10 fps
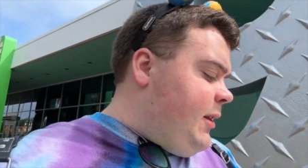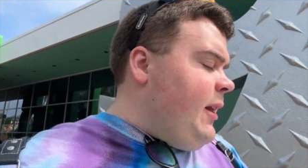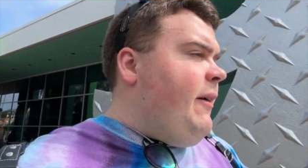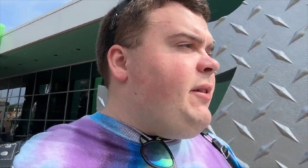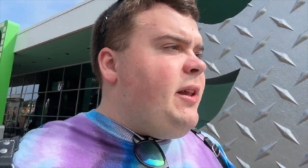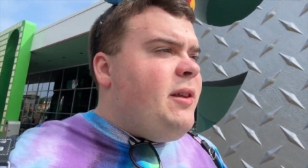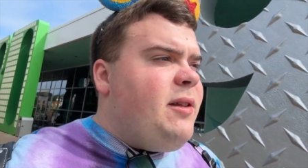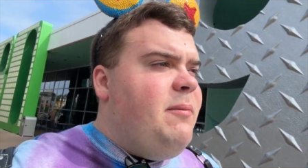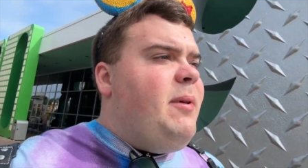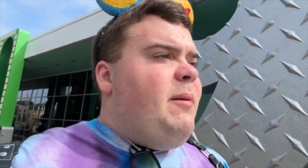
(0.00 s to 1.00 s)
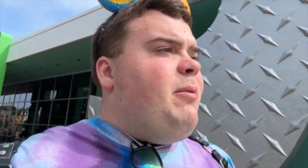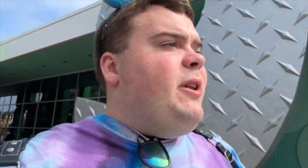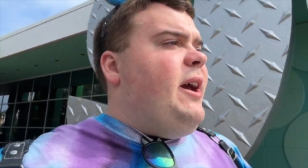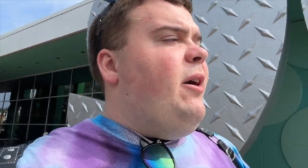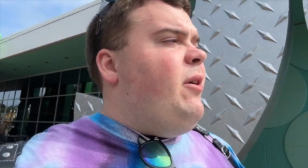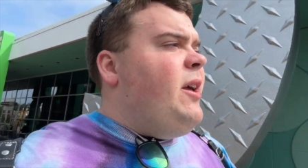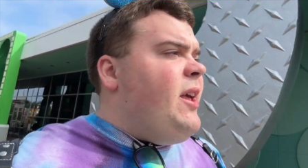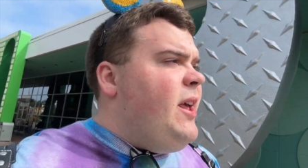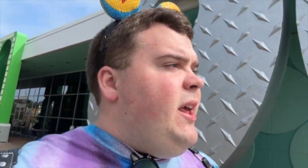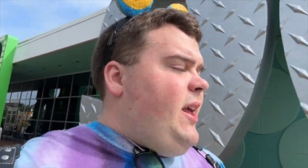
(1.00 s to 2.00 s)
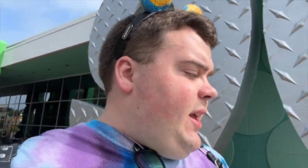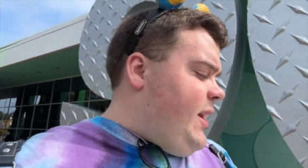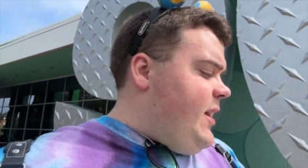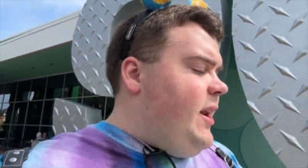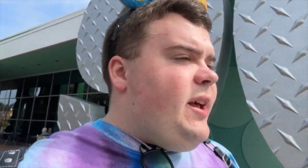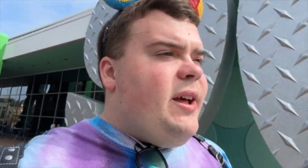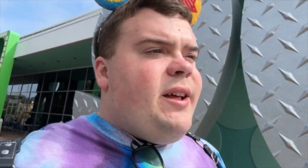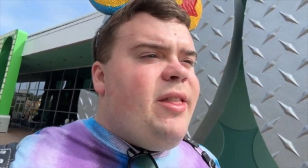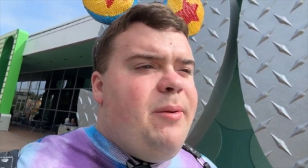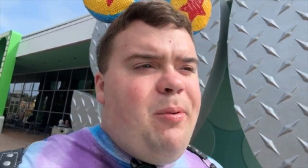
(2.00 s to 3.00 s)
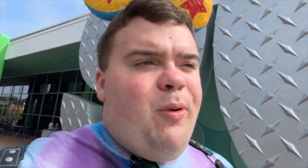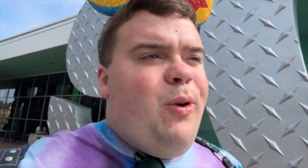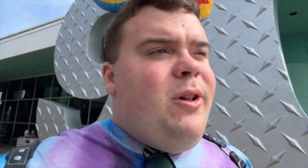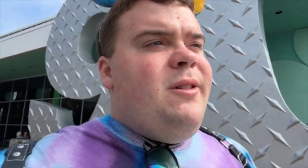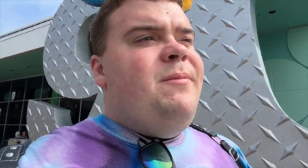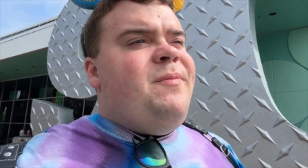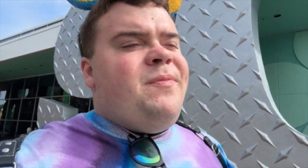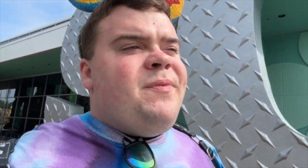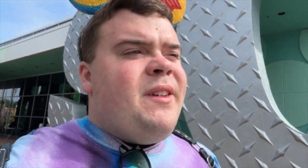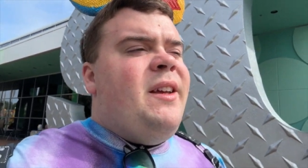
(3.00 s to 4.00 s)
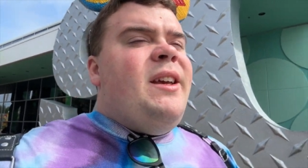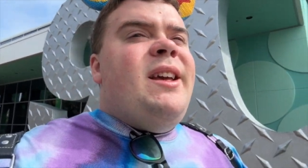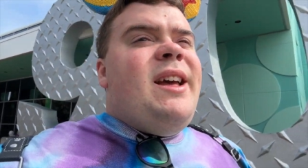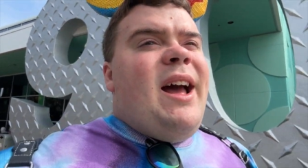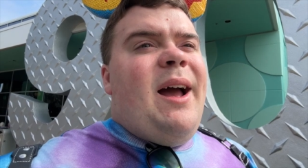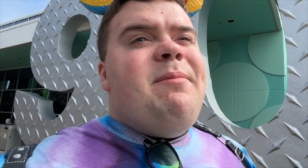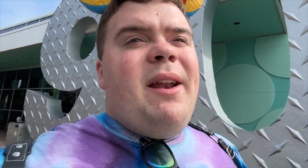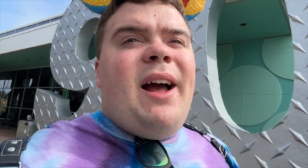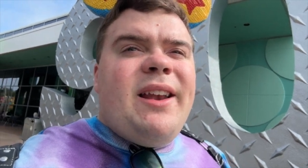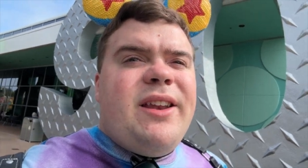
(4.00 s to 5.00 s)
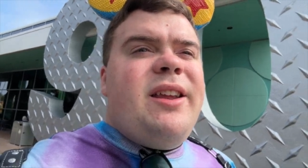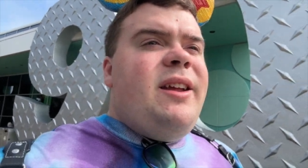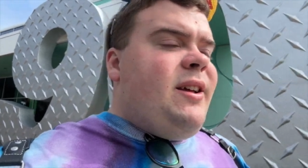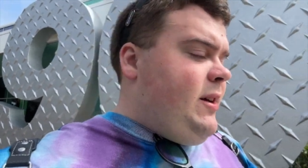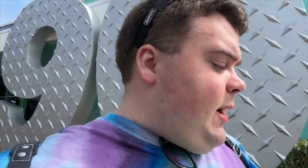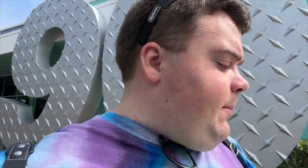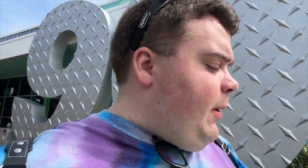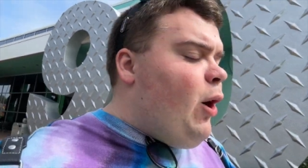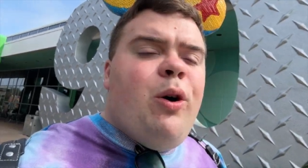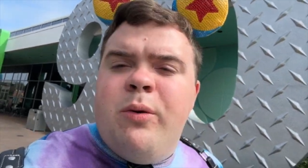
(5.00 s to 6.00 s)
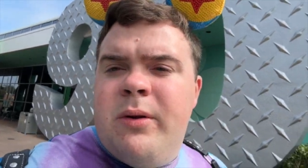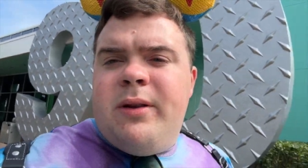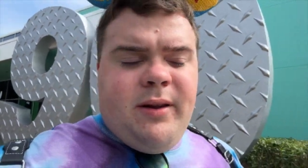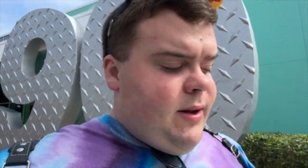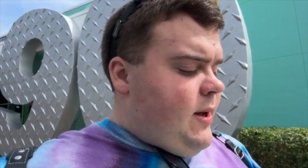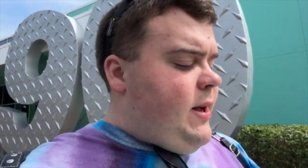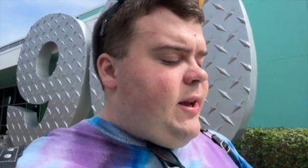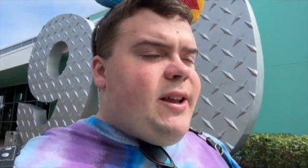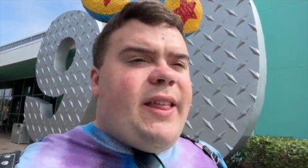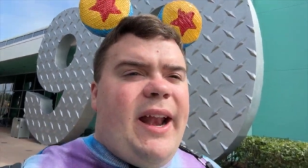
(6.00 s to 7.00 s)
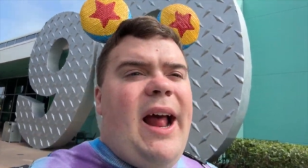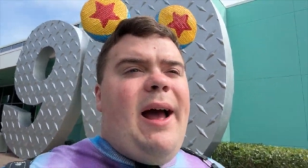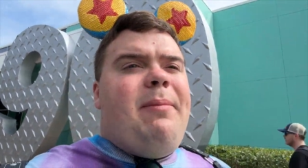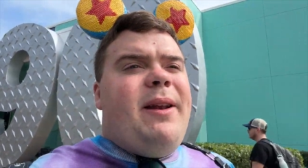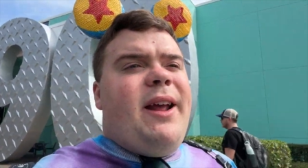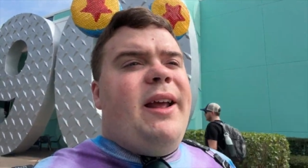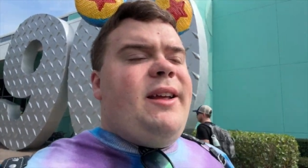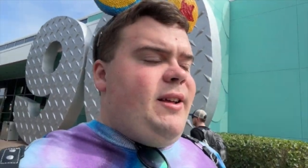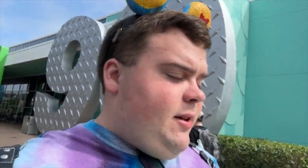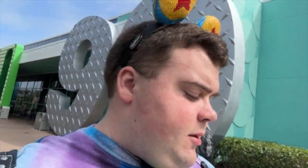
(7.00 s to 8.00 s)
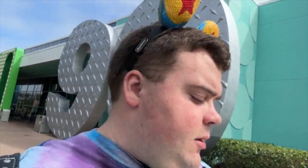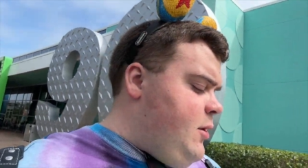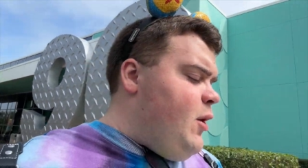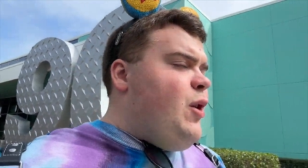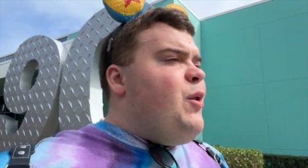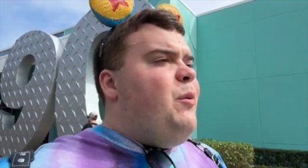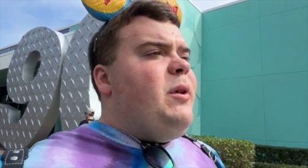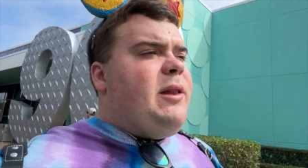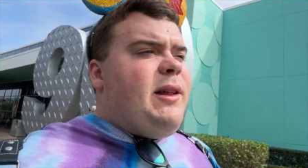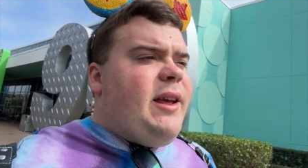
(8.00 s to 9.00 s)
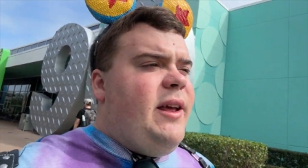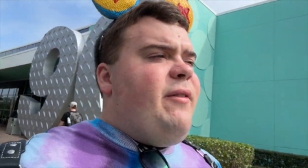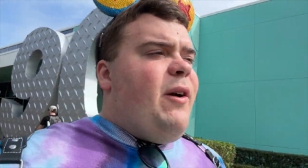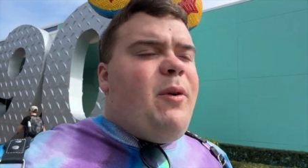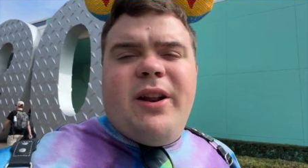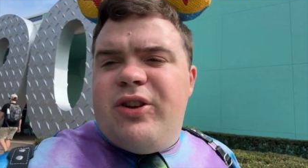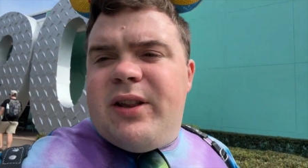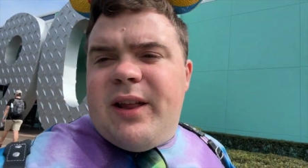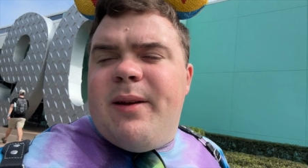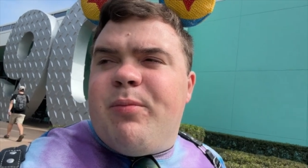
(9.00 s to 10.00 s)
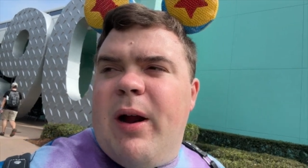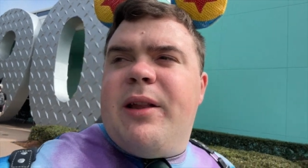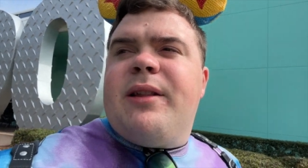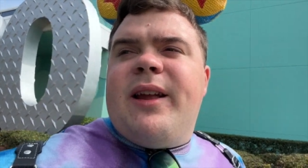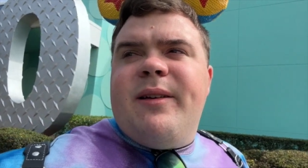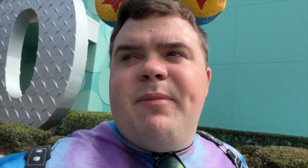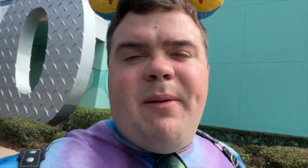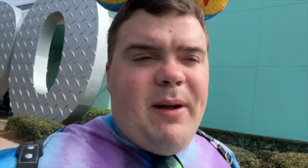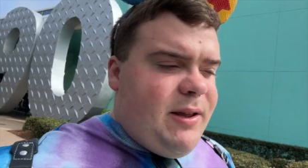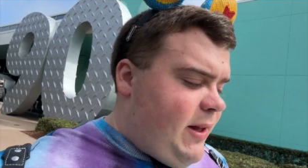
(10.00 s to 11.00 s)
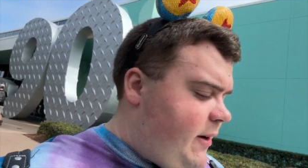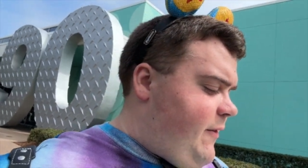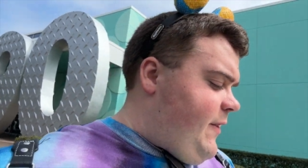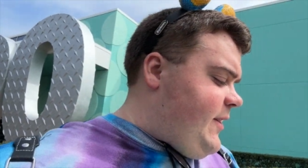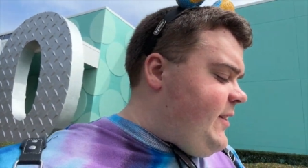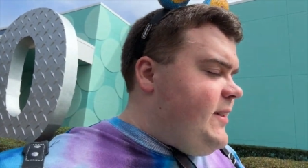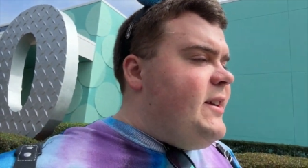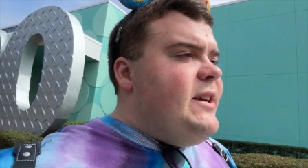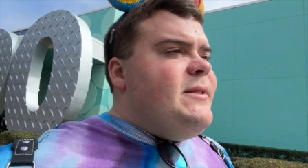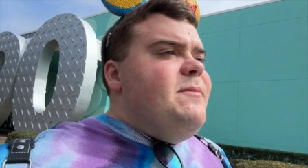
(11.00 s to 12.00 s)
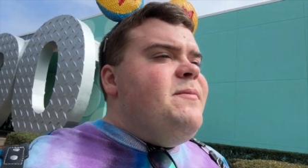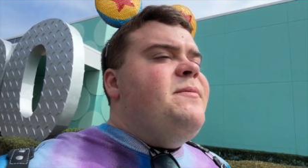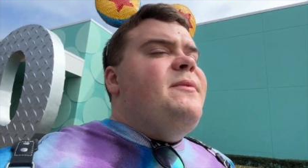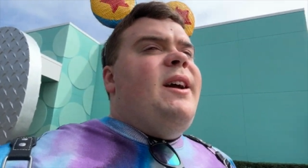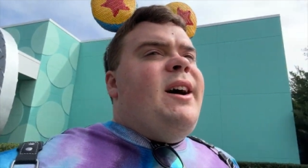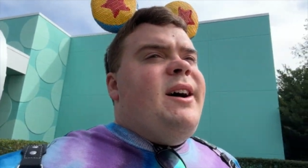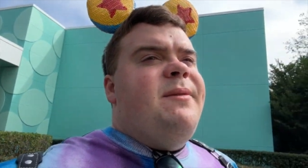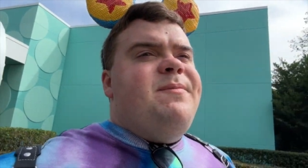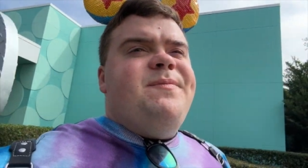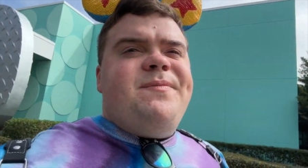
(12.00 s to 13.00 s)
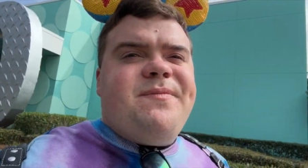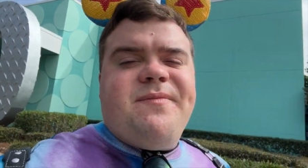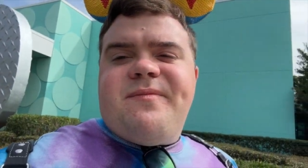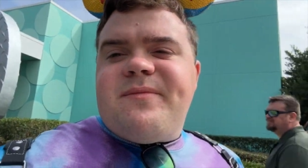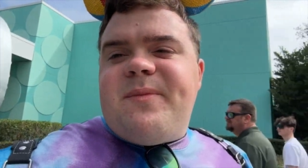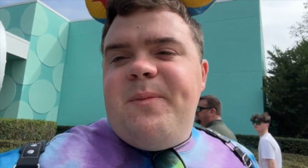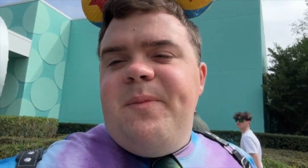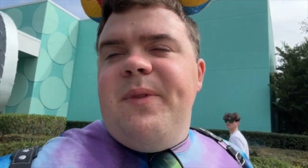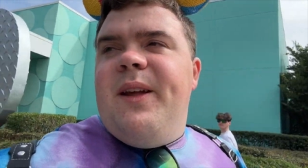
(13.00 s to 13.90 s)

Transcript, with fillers: I've seen some people now in the pool. I'm not opposed to that happening. We'll see if I want to just keep resting by myself. Change your password.